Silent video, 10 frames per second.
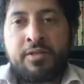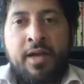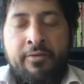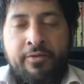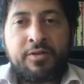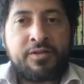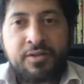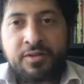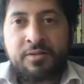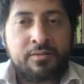have
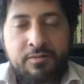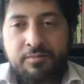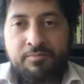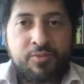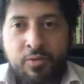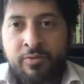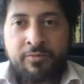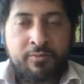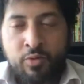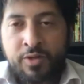consistent sort of
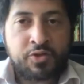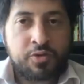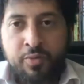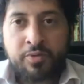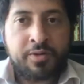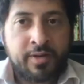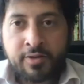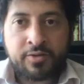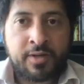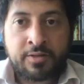relationship building
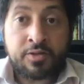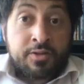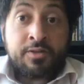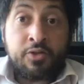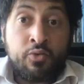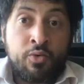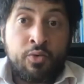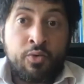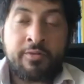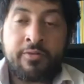exercise, just as you
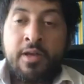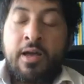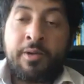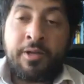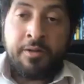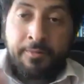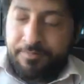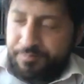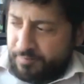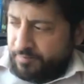would if, I mean,
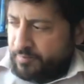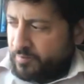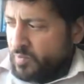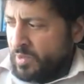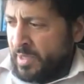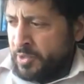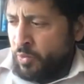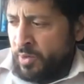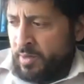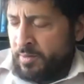I just
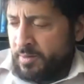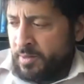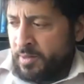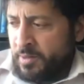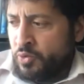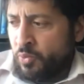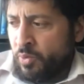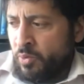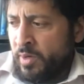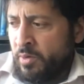want to use
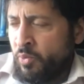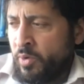one